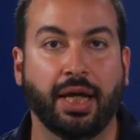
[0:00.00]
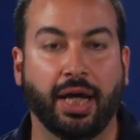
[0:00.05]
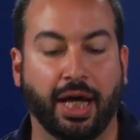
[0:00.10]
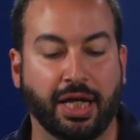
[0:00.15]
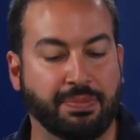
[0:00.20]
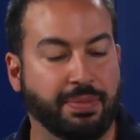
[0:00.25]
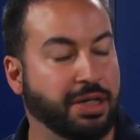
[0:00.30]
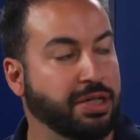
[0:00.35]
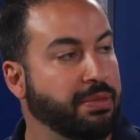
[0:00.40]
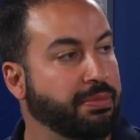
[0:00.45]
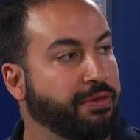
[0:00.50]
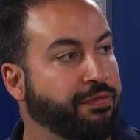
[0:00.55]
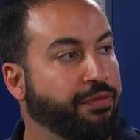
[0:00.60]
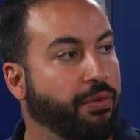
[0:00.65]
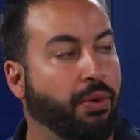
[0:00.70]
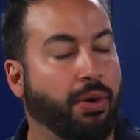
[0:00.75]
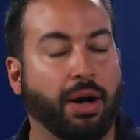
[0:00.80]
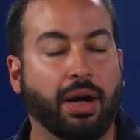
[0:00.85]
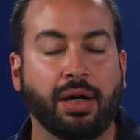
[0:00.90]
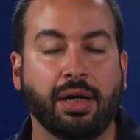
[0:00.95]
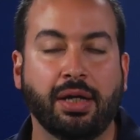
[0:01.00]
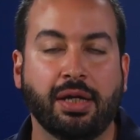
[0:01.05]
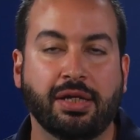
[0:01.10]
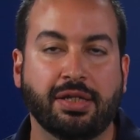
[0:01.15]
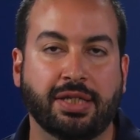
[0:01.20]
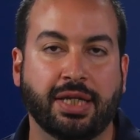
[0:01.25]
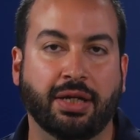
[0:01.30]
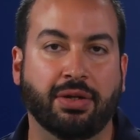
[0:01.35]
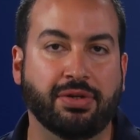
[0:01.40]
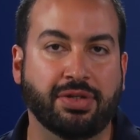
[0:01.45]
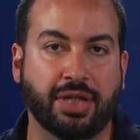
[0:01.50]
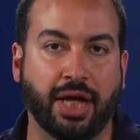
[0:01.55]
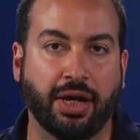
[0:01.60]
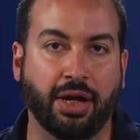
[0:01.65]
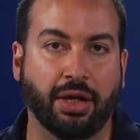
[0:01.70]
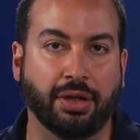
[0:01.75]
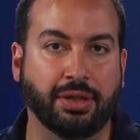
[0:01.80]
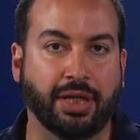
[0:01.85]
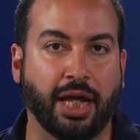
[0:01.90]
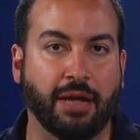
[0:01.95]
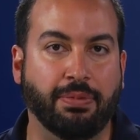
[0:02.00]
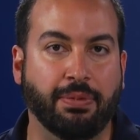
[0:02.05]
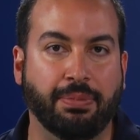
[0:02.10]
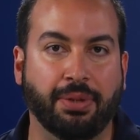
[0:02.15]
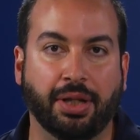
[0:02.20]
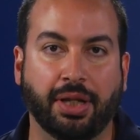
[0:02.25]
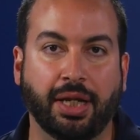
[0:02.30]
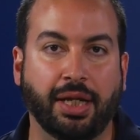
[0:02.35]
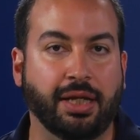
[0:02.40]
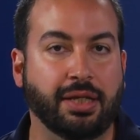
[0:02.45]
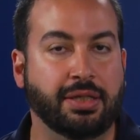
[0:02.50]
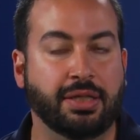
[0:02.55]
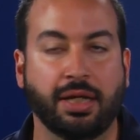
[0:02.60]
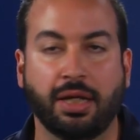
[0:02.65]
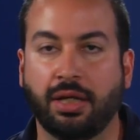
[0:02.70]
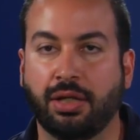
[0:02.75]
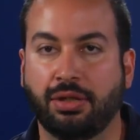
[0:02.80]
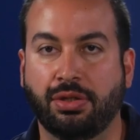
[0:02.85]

As mentioned before, single sign-on capabilities